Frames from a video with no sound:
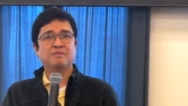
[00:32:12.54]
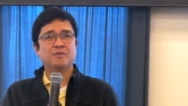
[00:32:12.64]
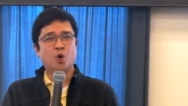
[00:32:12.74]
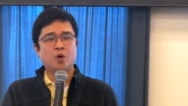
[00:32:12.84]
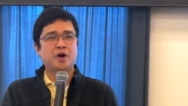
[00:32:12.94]

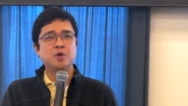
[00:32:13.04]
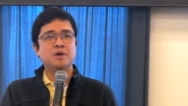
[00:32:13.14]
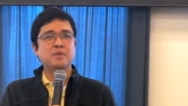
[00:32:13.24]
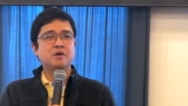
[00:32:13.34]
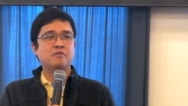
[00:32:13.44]
Or are you a
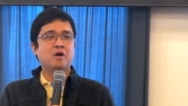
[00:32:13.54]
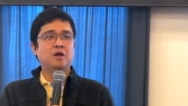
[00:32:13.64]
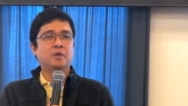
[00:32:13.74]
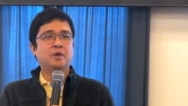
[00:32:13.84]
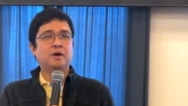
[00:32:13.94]
mere
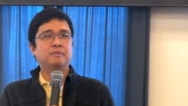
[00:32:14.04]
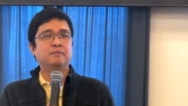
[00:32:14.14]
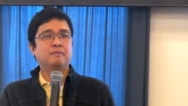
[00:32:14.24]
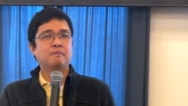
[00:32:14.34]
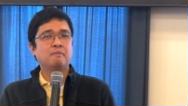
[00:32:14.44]
follower?
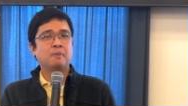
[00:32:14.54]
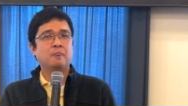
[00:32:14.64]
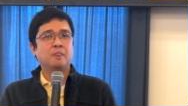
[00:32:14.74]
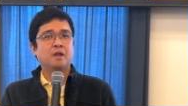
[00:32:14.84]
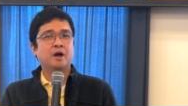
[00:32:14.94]

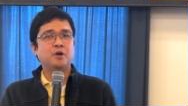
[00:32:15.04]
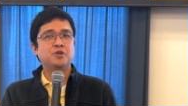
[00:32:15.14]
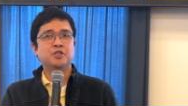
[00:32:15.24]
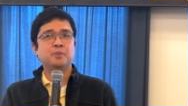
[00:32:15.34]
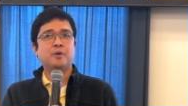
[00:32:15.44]
Are you
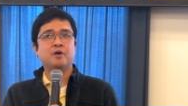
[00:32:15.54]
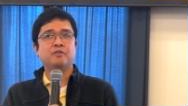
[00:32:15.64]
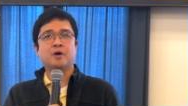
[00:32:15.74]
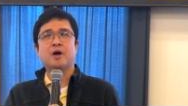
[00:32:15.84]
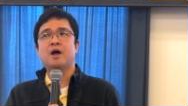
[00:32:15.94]
just a part of
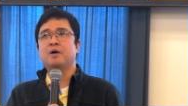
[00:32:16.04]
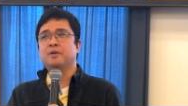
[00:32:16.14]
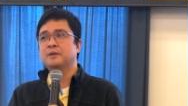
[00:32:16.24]
the crowd?